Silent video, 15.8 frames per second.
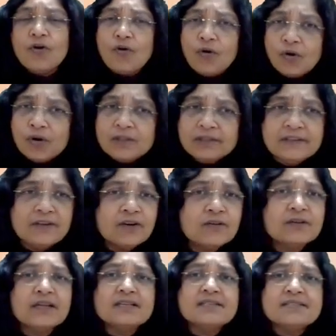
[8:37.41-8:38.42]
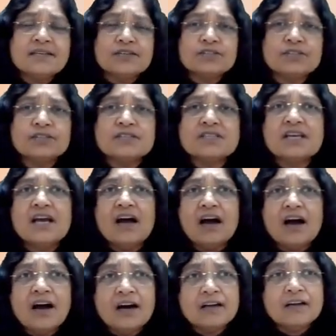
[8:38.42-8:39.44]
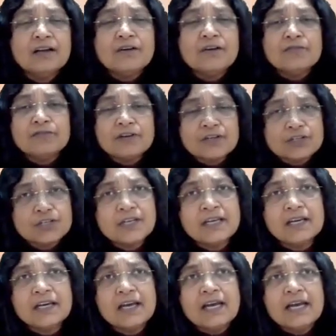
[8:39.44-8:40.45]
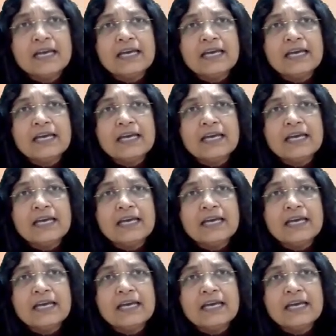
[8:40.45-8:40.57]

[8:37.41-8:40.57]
All the organizations are functioning